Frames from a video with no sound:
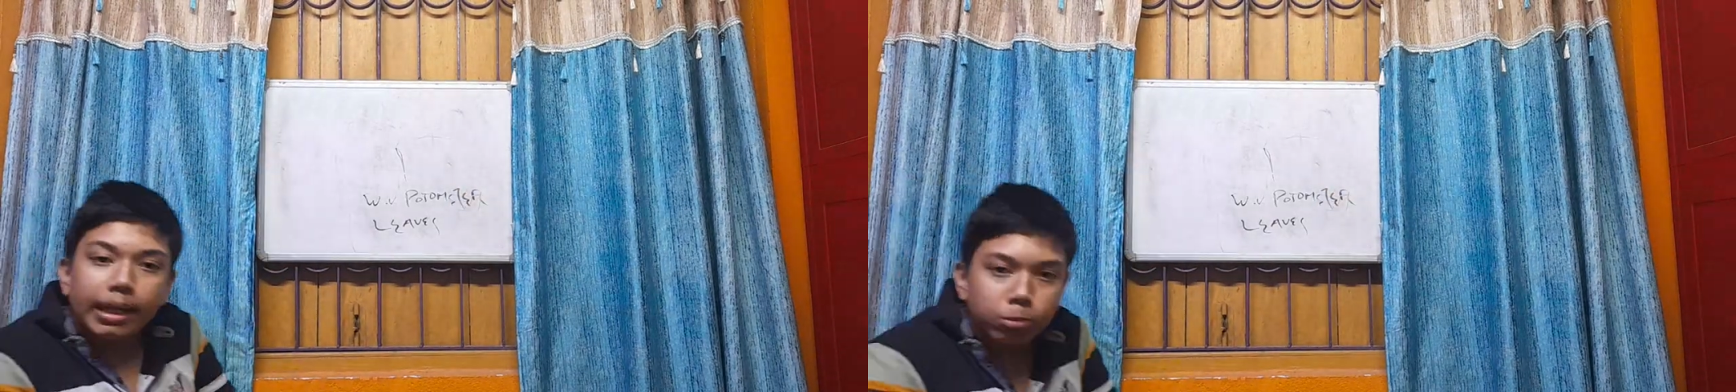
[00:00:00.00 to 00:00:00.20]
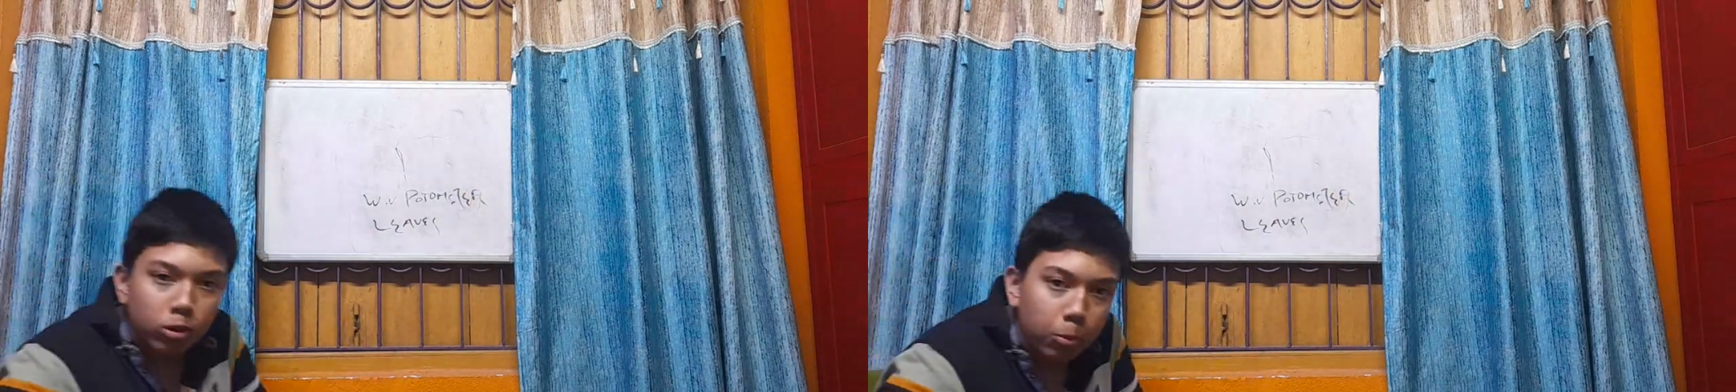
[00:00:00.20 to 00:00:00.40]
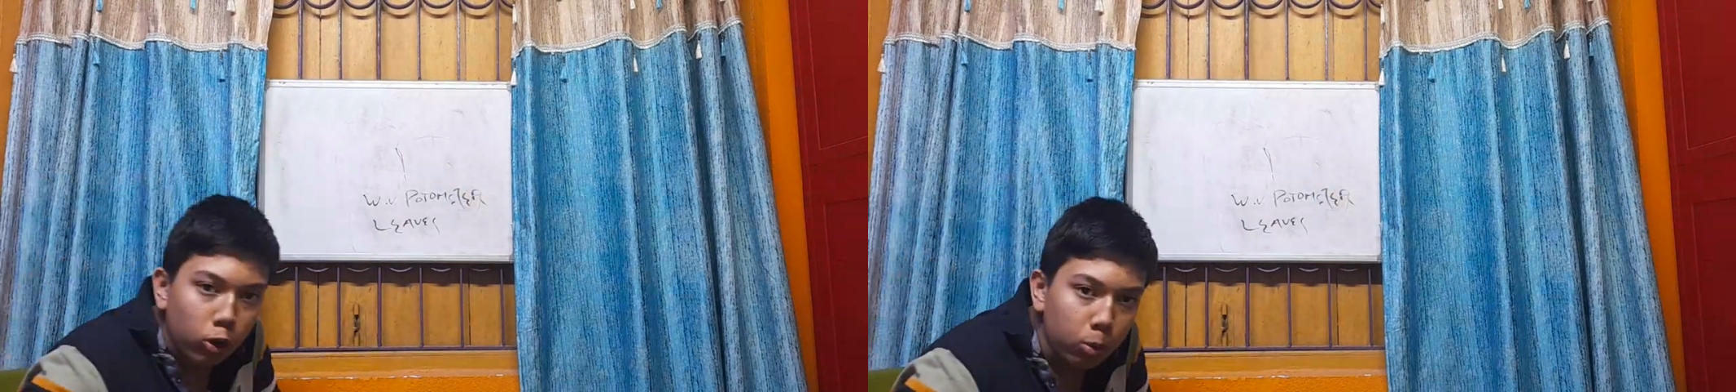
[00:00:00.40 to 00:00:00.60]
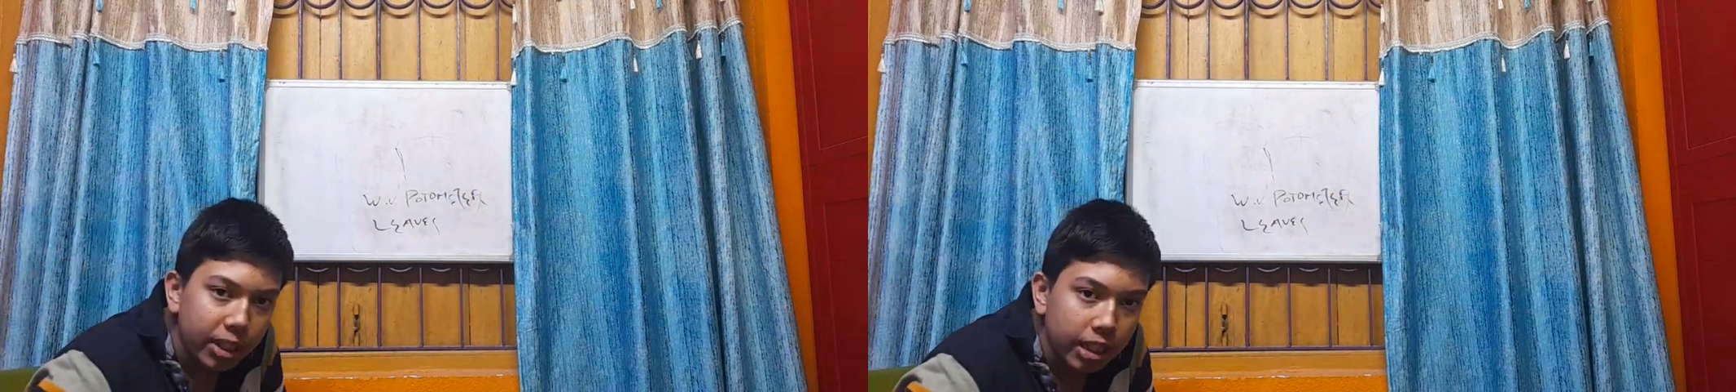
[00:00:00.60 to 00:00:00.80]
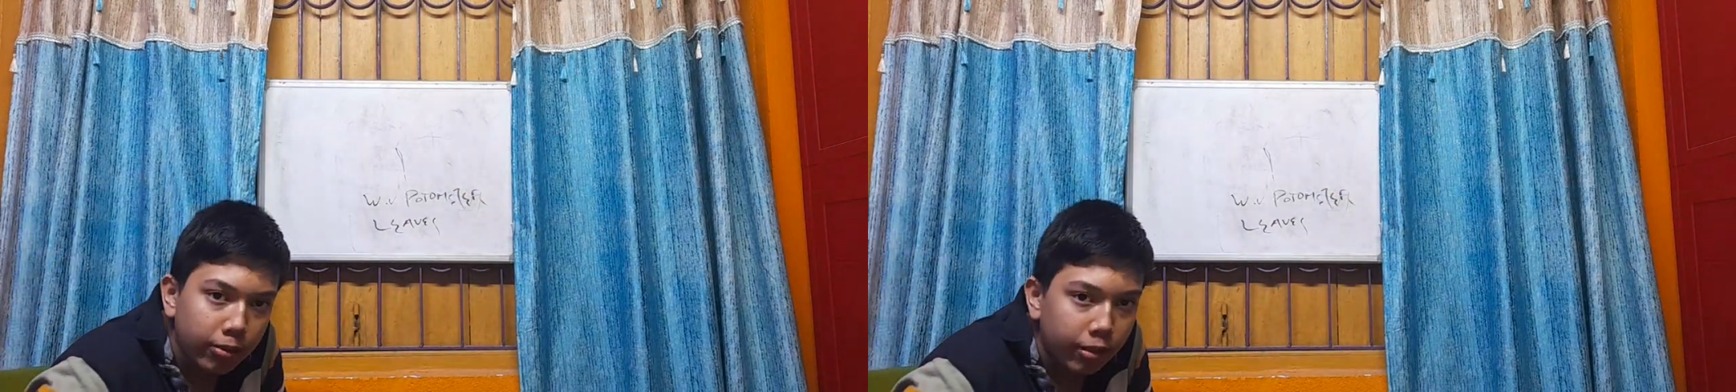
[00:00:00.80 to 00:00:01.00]
types of
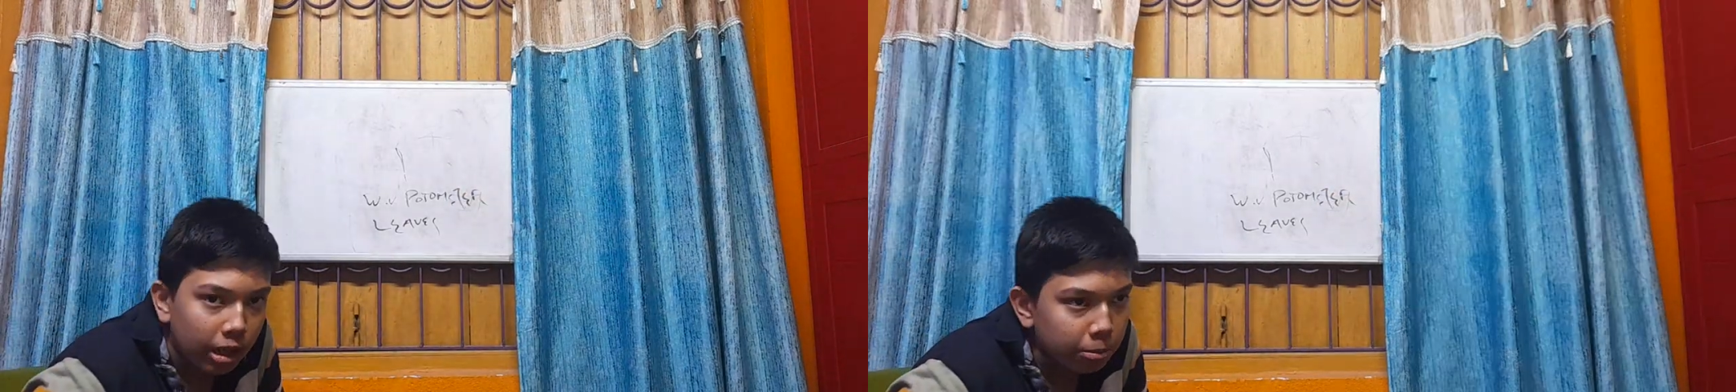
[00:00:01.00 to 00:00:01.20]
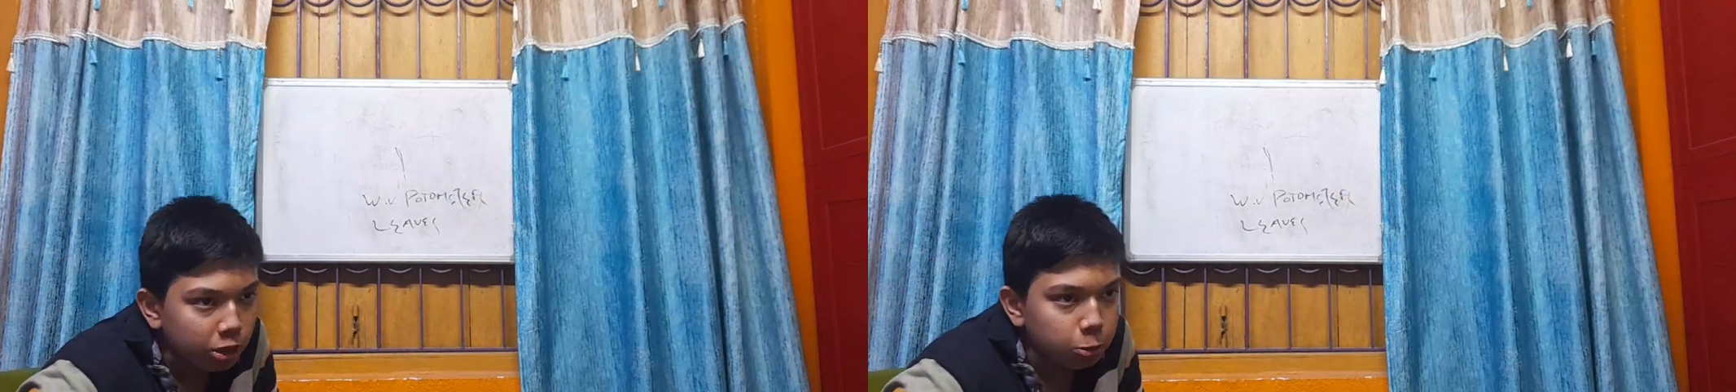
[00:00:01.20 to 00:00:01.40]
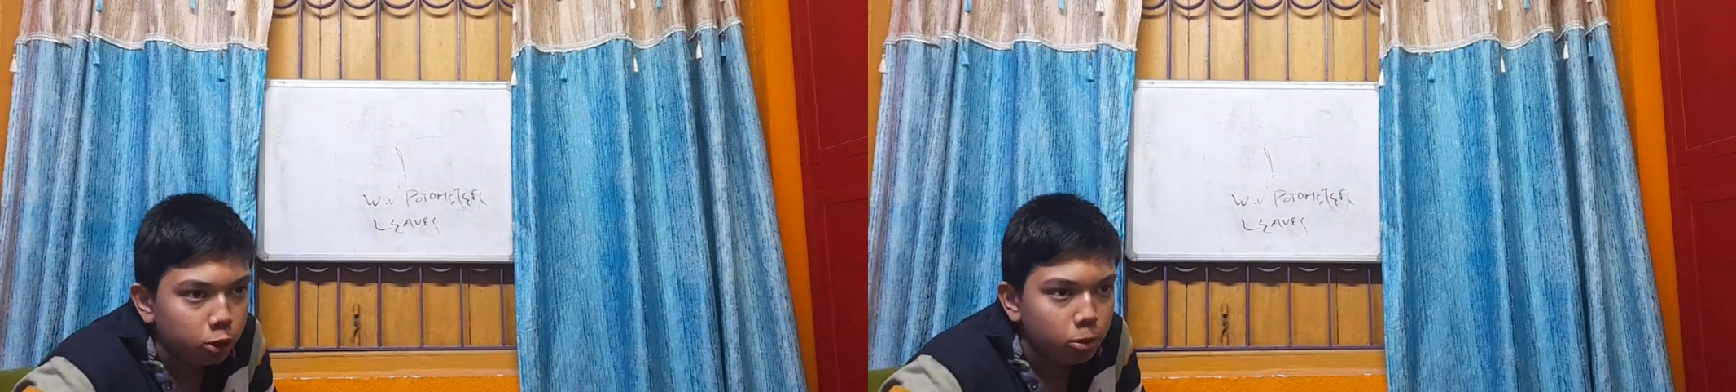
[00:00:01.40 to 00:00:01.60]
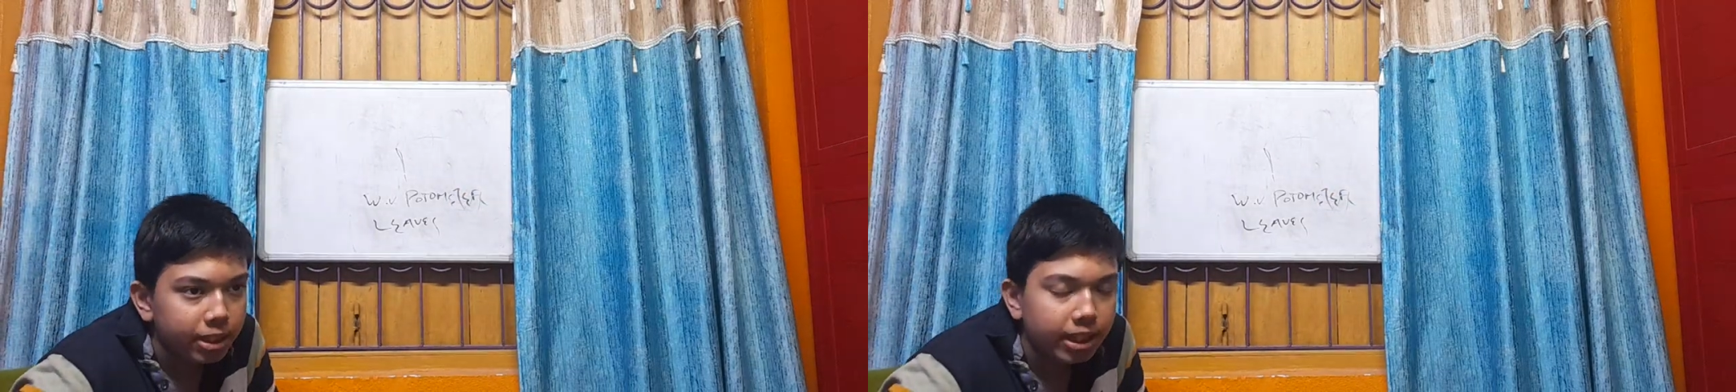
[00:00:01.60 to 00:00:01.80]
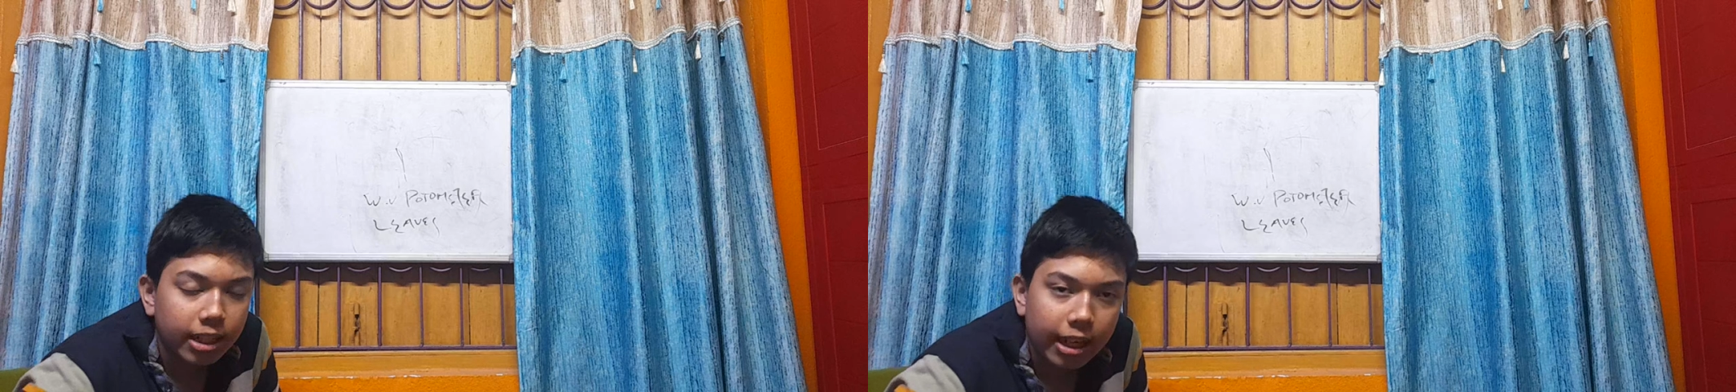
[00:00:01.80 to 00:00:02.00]
potometer: farmer's potometer,